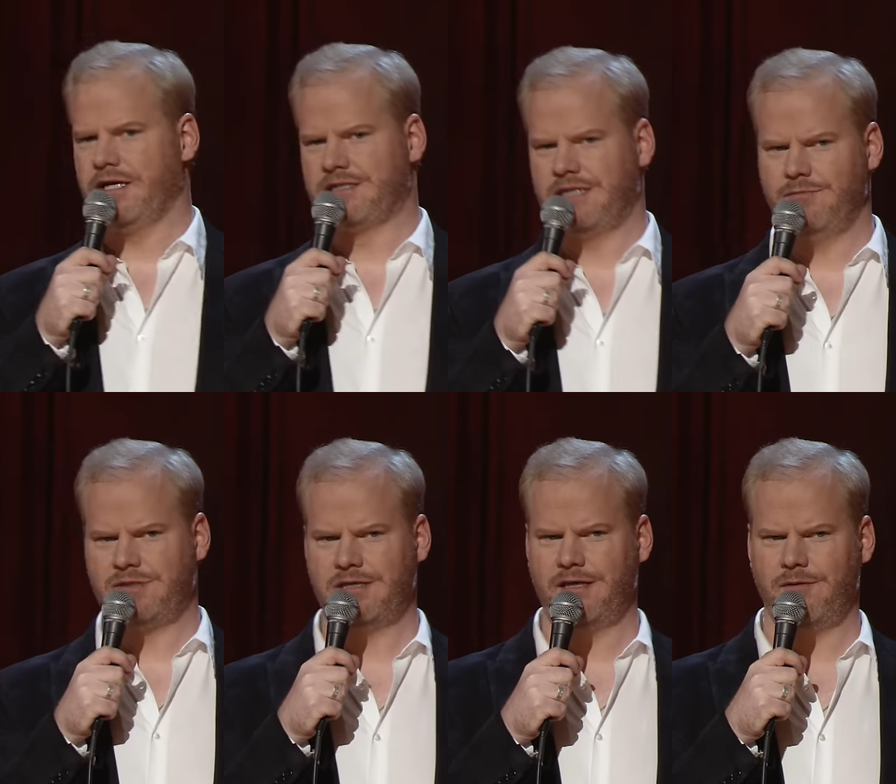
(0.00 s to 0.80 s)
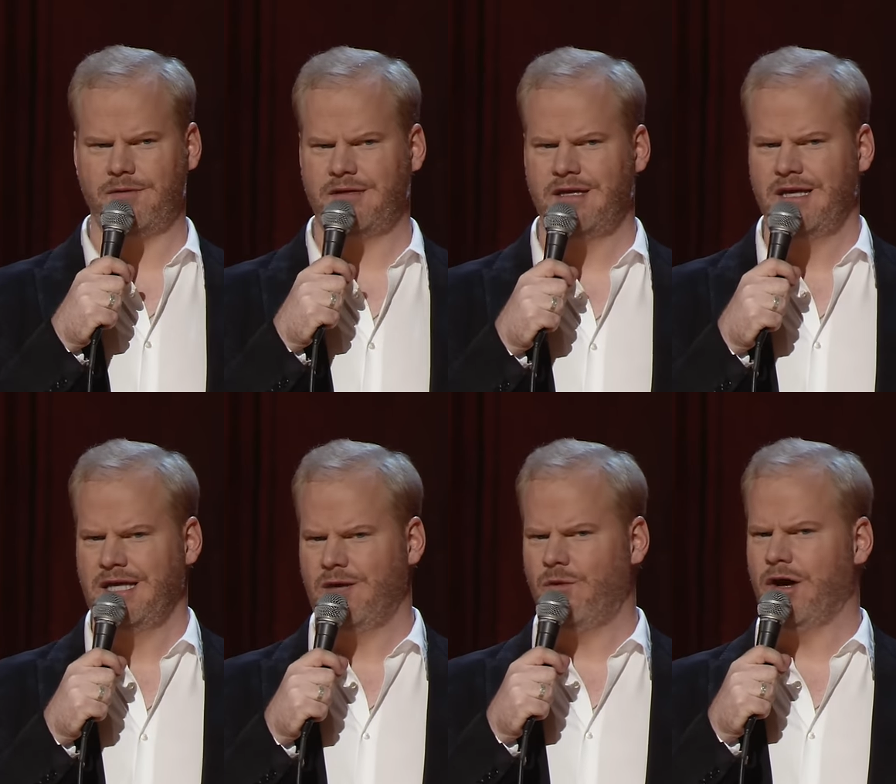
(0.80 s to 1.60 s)
yelling seems silly, but
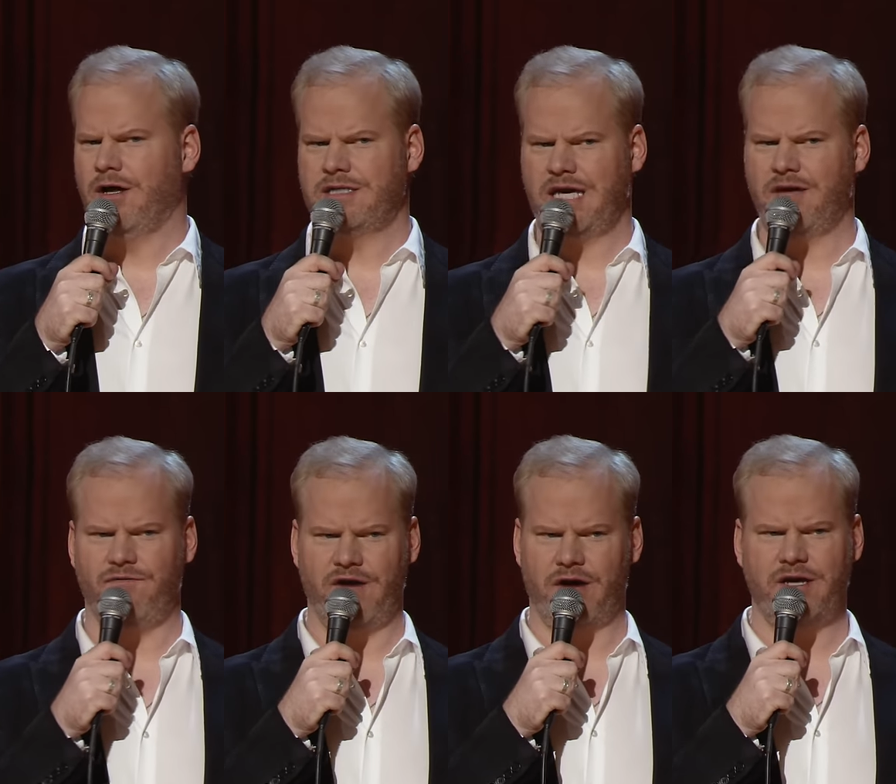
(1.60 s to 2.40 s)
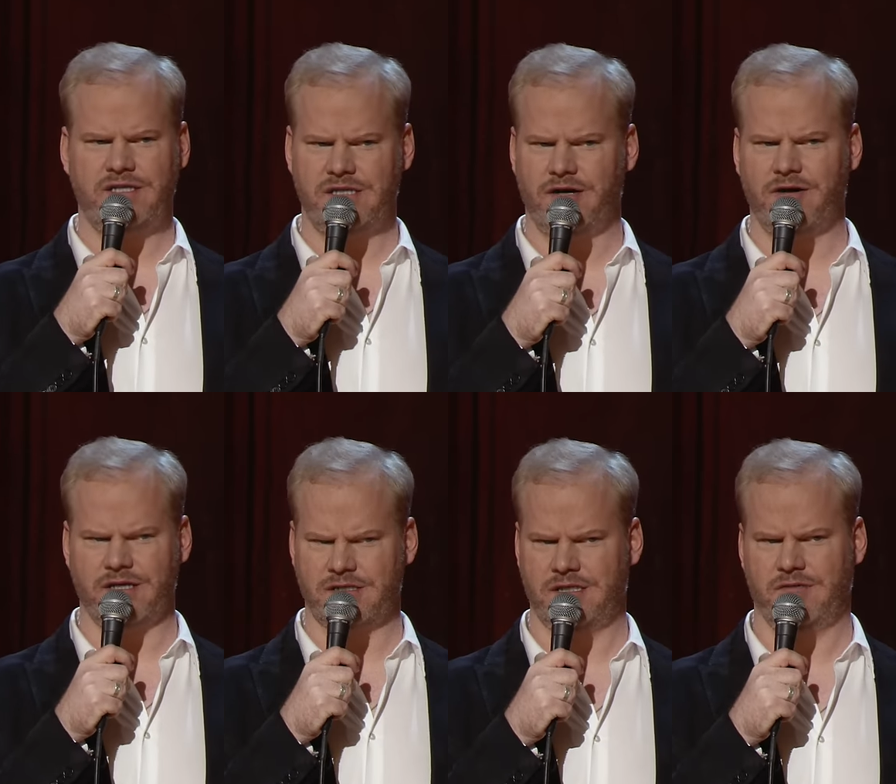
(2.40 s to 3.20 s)
yeah, we all take it very
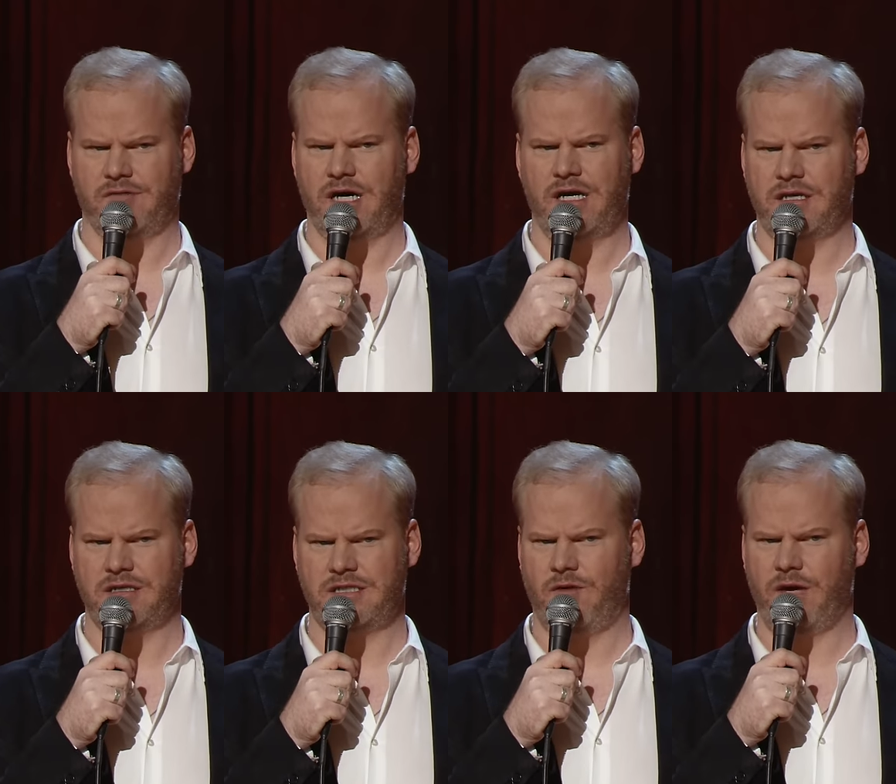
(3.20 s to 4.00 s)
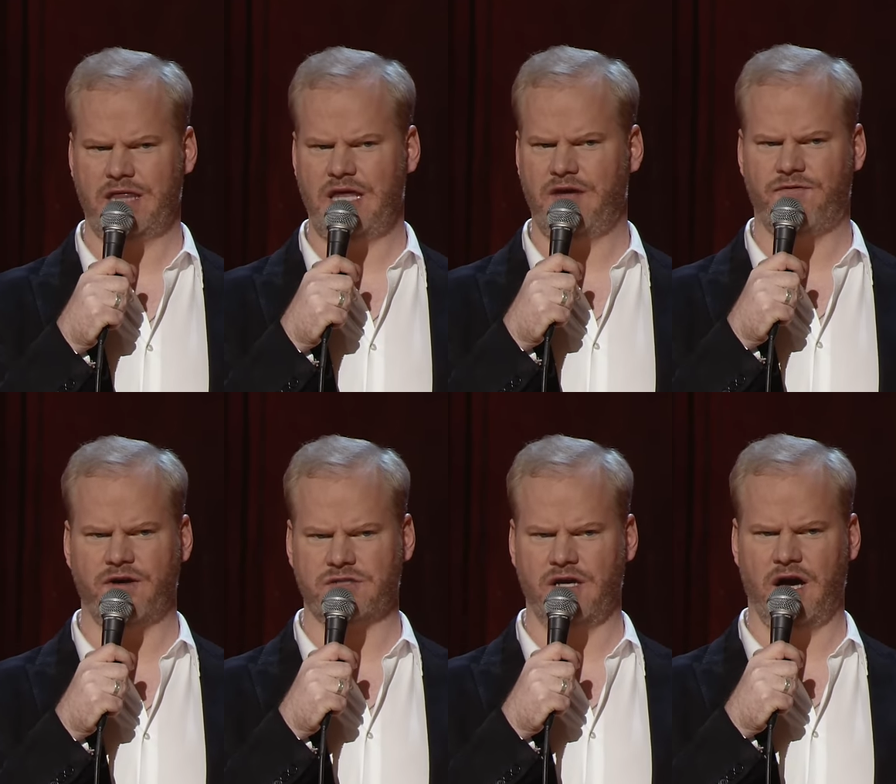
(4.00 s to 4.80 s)
seriously, right? Until we get that
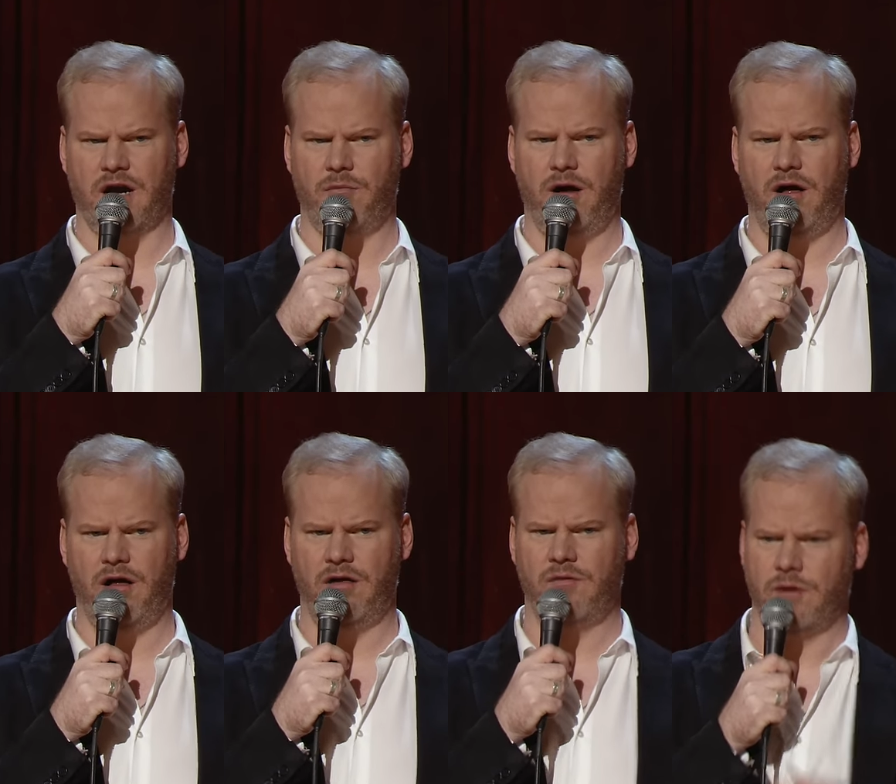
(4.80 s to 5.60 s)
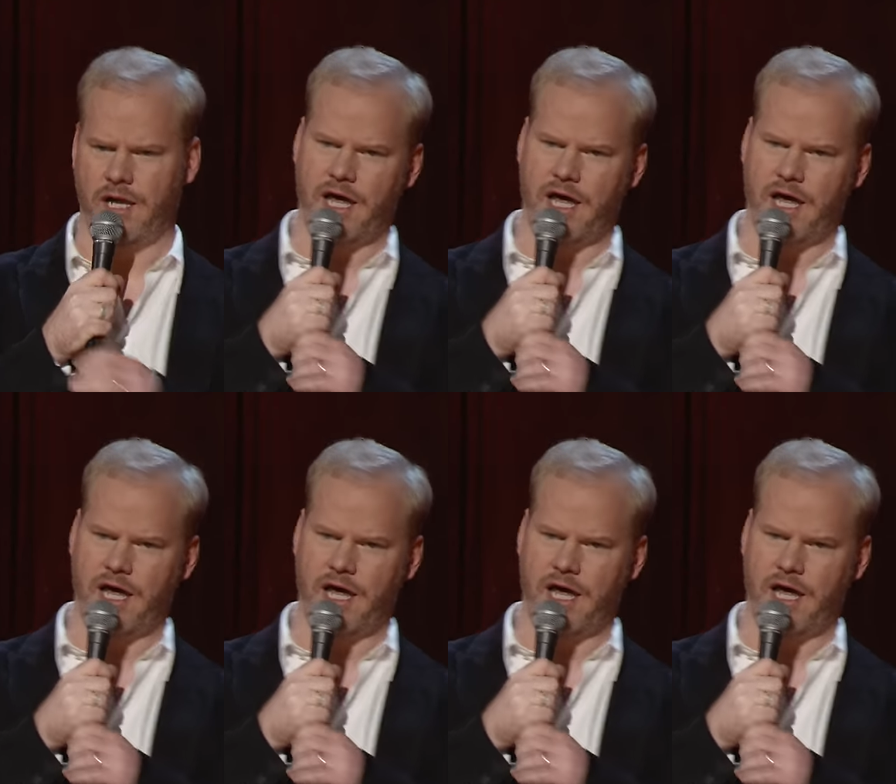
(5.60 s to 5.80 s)
first gutter ball, we're